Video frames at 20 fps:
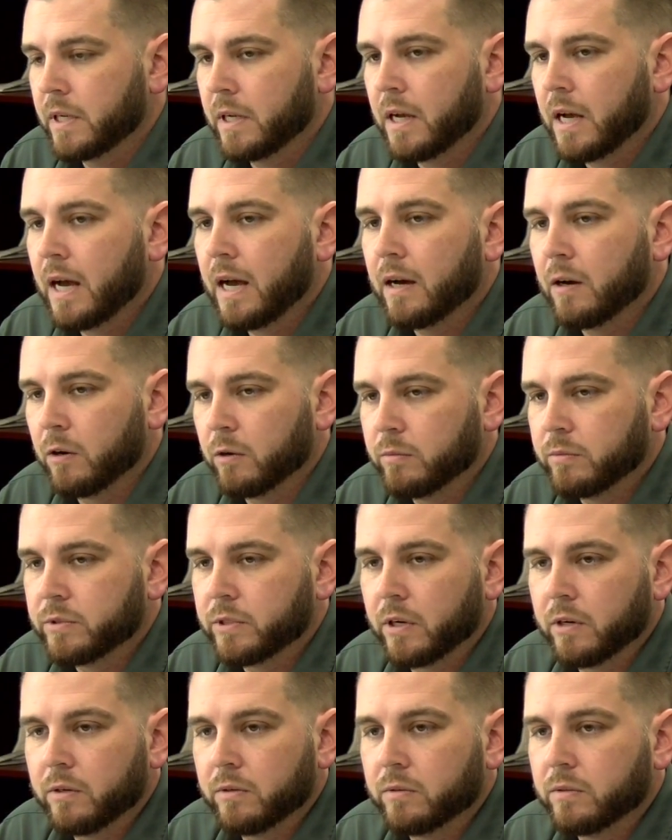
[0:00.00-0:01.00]
I hope
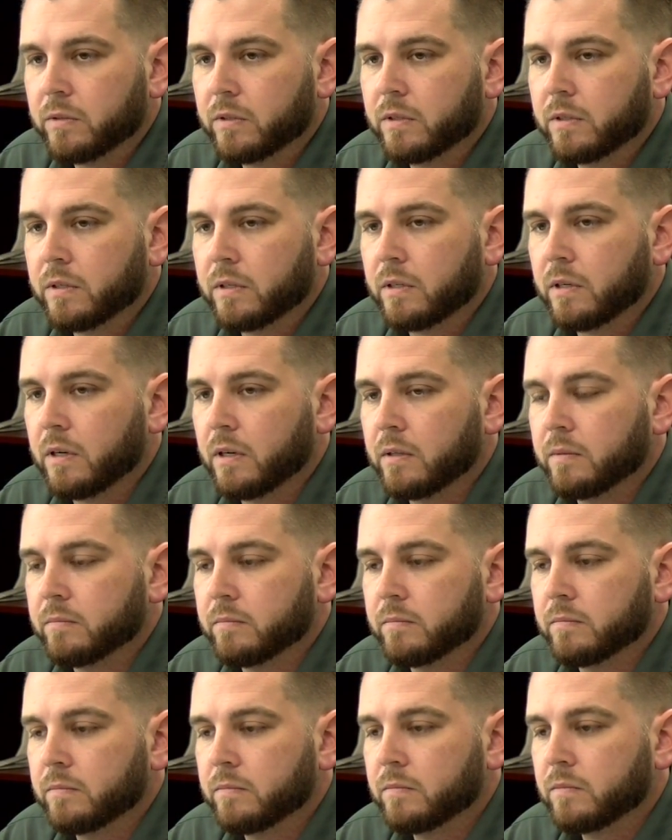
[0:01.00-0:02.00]
so. Um,